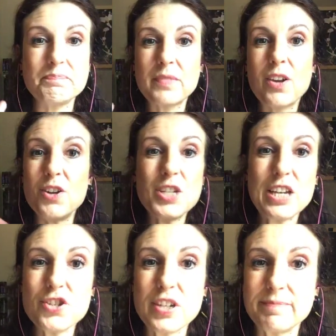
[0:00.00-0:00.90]

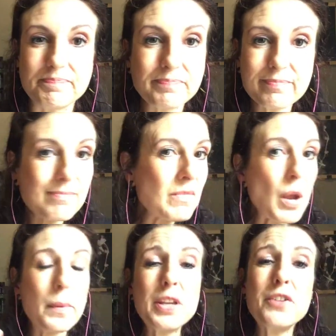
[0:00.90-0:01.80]
congestion,
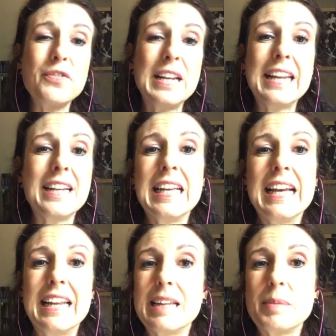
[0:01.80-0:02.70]
when you're feeling
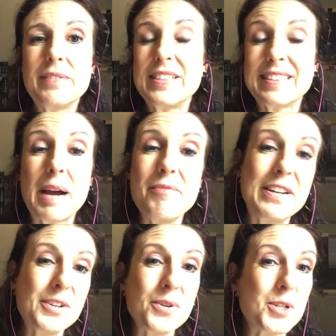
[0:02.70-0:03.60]
a little bit of discomfort
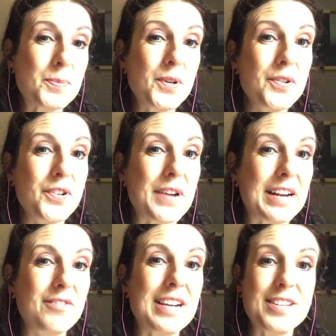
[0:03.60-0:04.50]
in your respiratory
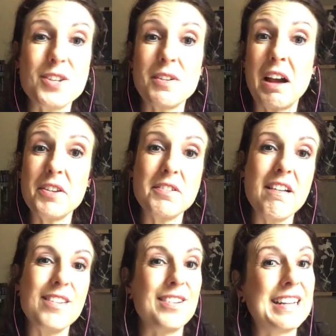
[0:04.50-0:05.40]
tract, right? So now you know
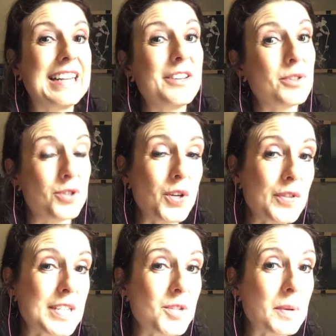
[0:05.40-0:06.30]
you can clean your
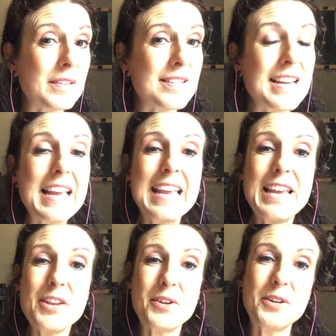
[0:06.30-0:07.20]
surfaces with it.
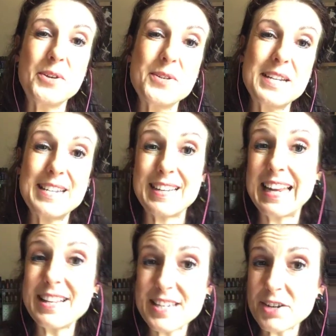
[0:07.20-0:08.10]
You can use it as an
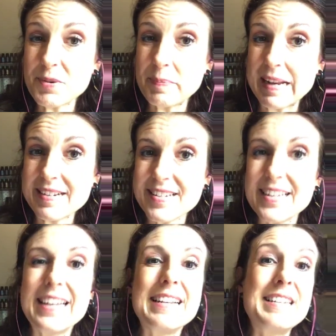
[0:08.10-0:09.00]
insect repellent.
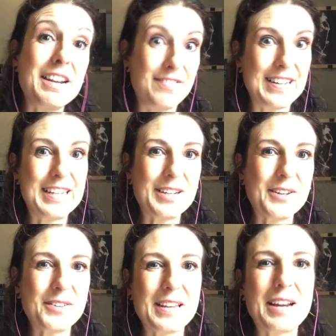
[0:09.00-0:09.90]
Definitely a good thing